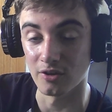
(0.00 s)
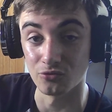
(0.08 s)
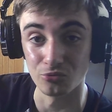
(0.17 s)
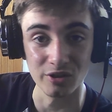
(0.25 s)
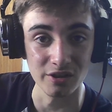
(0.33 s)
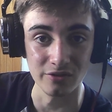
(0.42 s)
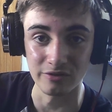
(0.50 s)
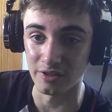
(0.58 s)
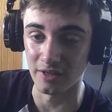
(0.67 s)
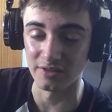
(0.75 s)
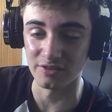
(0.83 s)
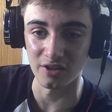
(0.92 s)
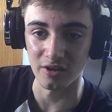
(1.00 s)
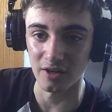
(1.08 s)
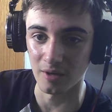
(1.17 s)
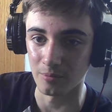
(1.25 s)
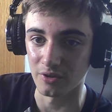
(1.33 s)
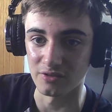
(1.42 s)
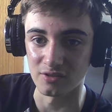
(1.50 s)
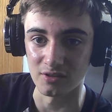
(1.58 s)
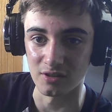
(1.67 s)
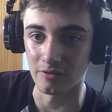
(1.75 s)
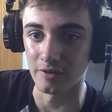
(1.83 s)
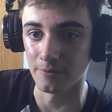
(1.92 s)
It's a really, really nice card. I personally
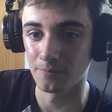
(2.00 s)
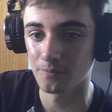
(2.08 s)
love it.